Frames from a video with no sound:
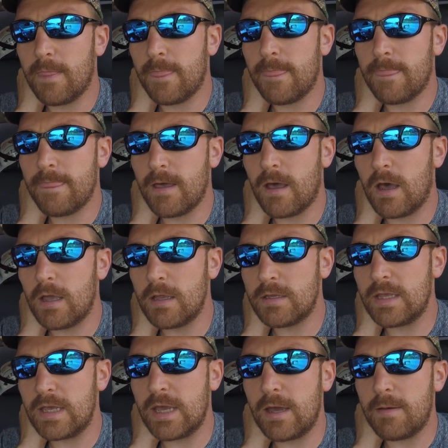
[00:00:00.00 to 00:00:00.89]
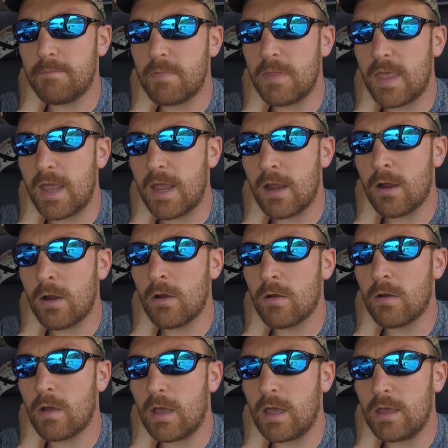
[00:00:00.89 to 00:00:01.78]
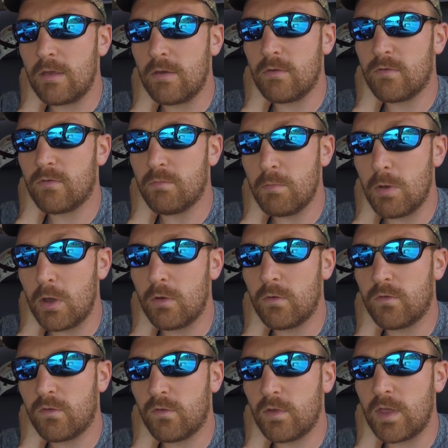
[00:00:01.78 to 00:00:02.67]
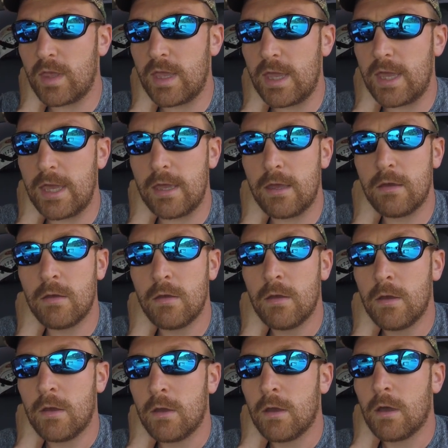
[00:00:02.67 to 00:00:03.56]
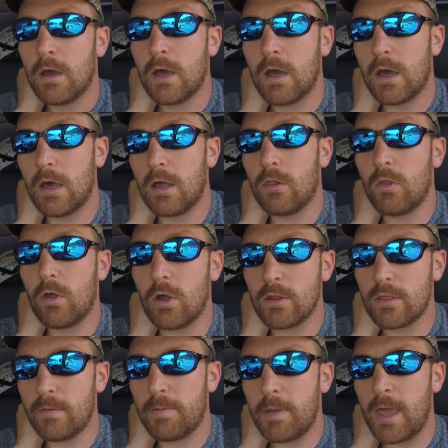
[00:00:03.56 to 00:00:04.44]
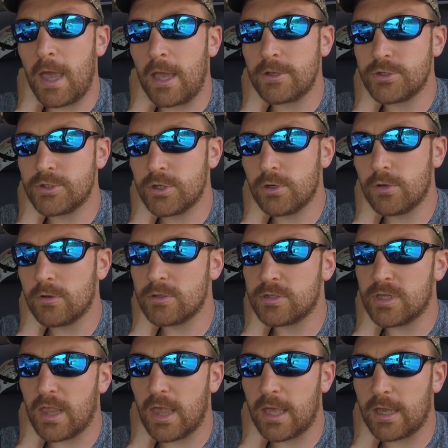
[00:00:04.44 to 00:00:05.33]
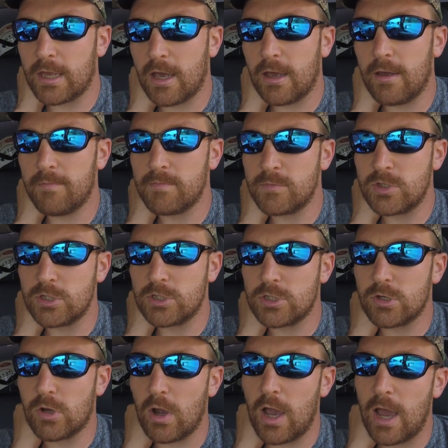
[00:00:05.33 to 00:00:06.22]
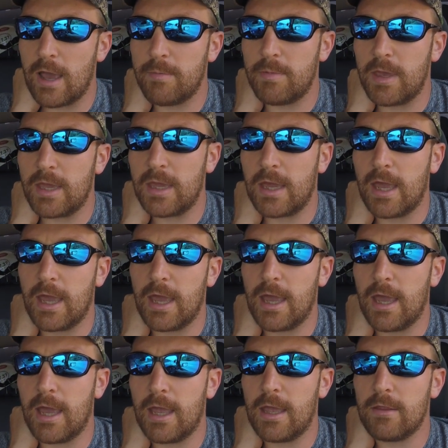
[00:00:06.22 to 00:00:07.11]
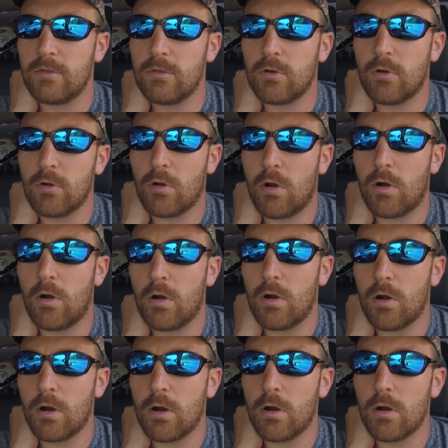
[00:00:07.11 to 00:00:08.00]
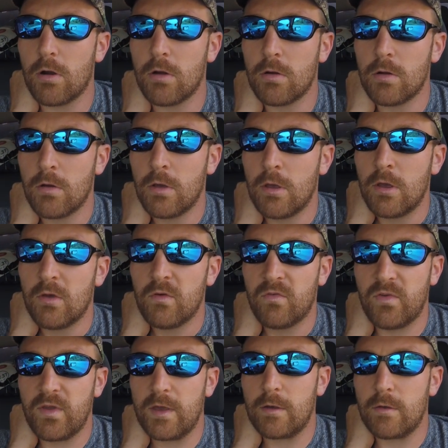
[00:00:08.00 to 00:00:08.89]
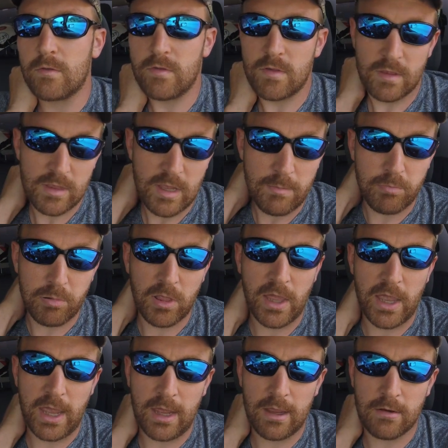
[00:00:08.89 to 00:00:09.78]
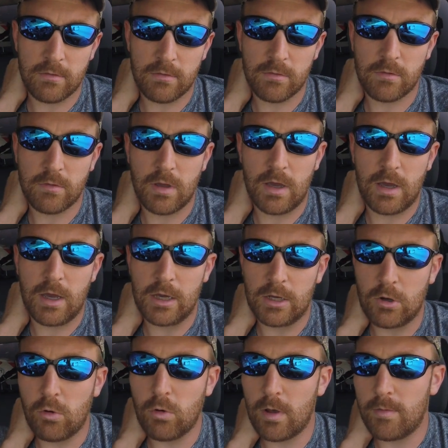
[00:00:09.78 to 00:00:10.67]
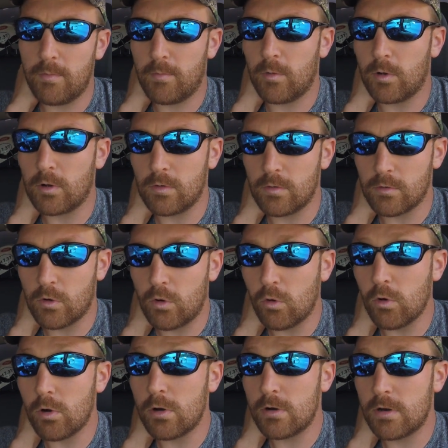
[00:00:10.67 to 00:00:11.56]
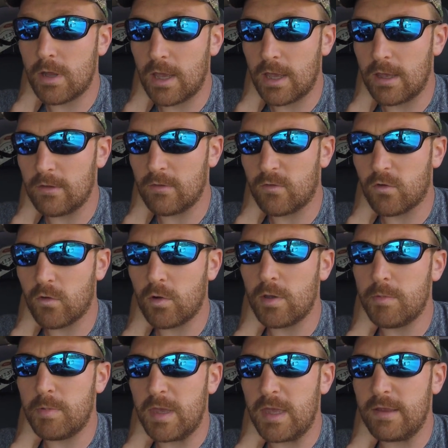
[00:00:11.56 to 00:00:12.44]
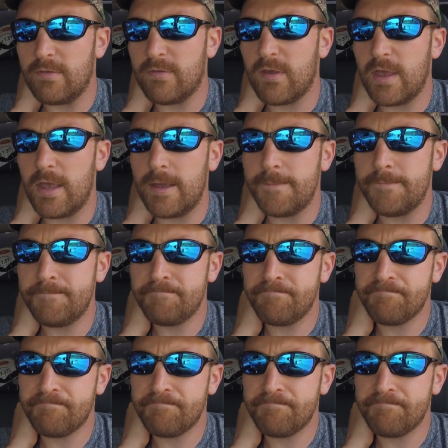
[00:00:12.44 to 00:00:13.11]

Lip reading: The hunting up there is mostly along the pastures like I'm describing, and there are fields that they plant corn and soybeans in.